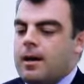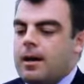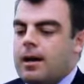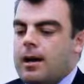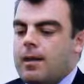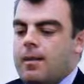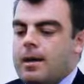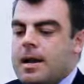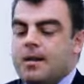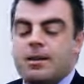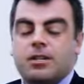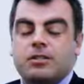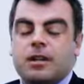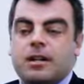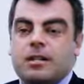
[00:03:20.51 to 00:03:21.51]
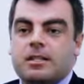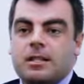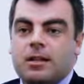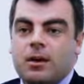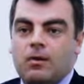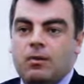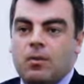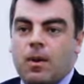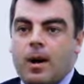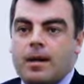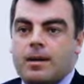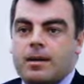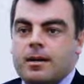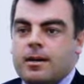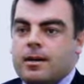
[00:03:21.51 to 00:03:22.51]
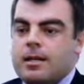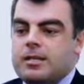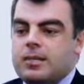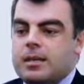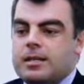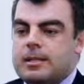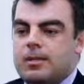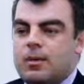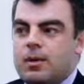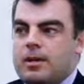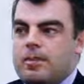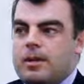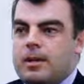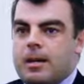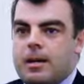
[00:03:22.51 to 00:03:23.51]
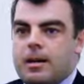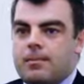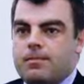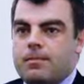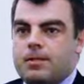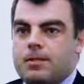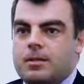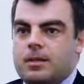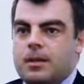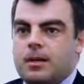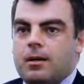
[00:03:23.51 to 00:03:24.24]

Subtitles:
Another strategy along the way is when somebody becomes,